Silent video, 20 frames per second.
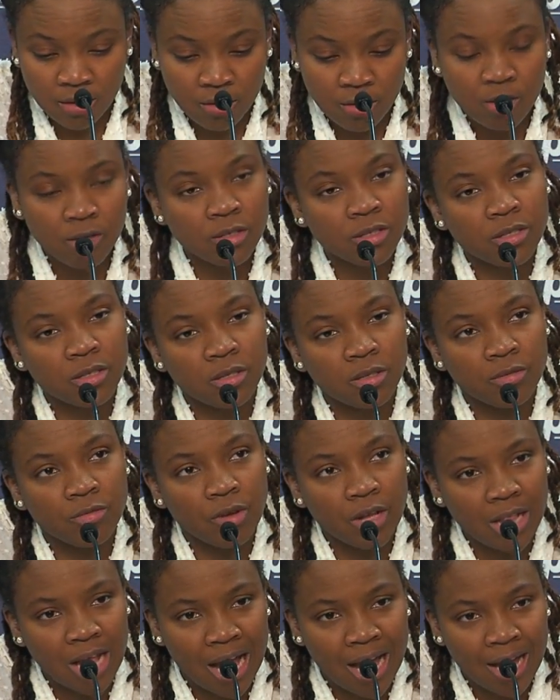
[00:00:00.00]
girls to
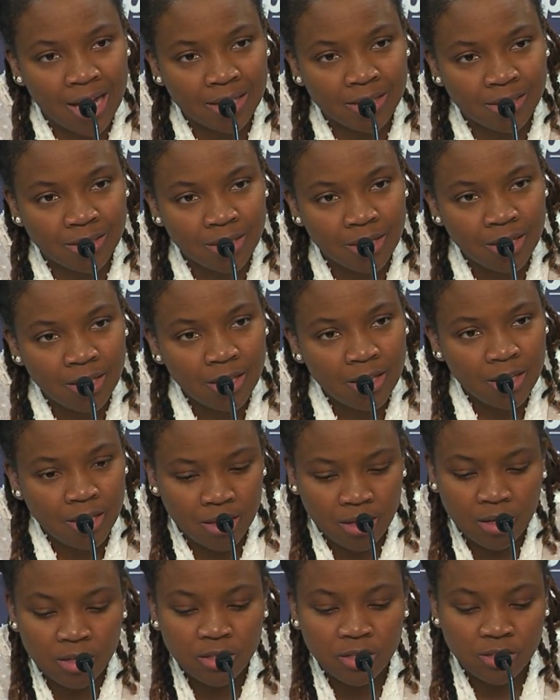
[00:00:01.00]
relax
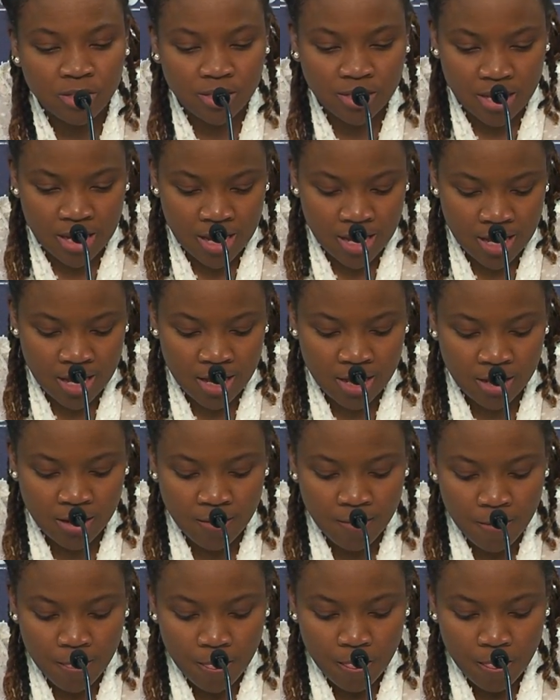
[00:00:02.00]
and understand